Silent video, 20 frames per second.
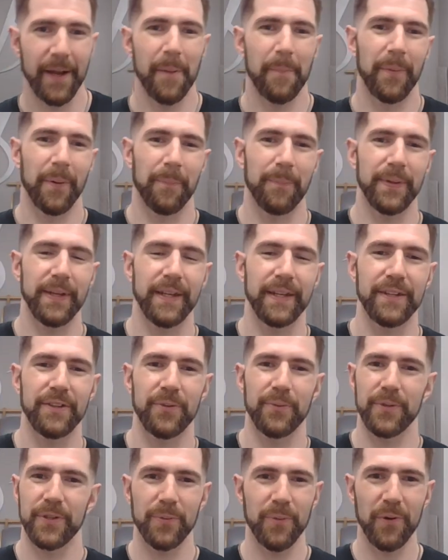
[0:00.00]
but B,
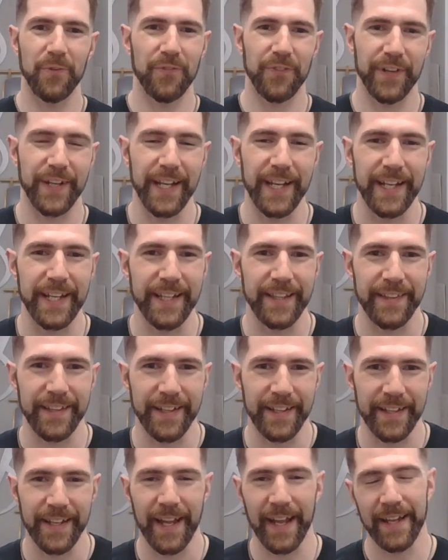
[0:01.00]
you won't forget
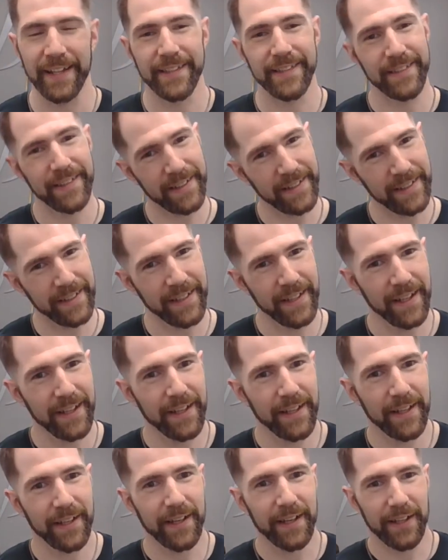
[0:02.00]
anything, and C,
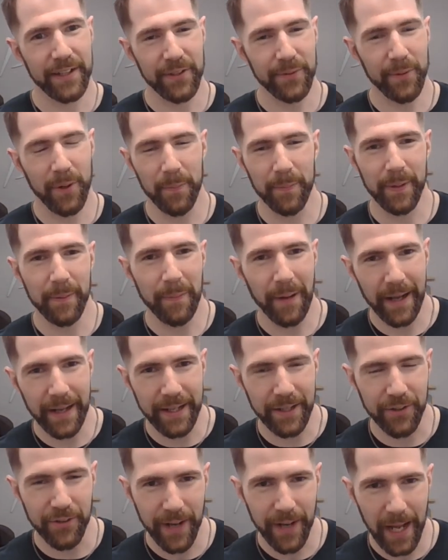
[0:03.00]
you won't be
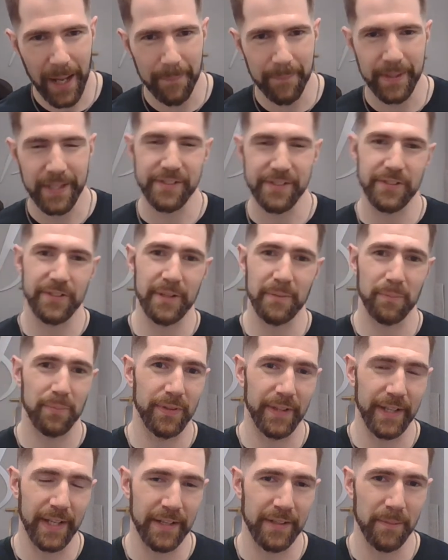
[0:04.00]
buying crap because you didn't
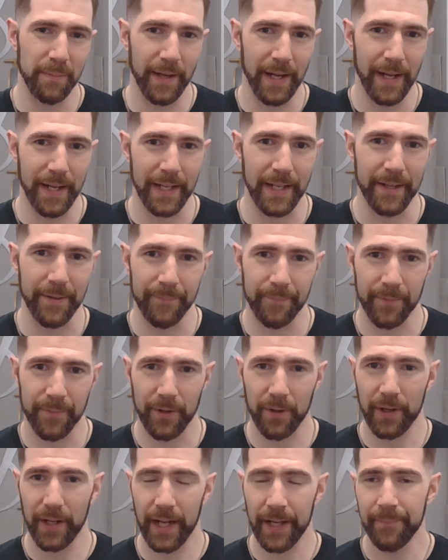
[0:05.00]
plan to buy it,
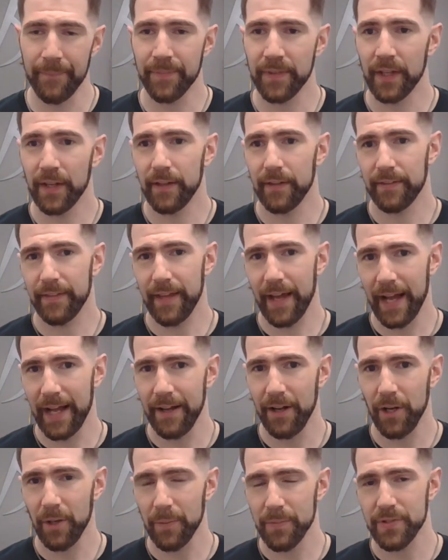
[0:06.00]
okay? That
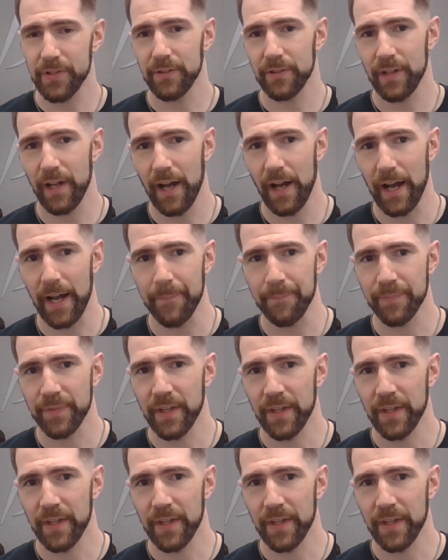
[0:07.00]
helps a lot.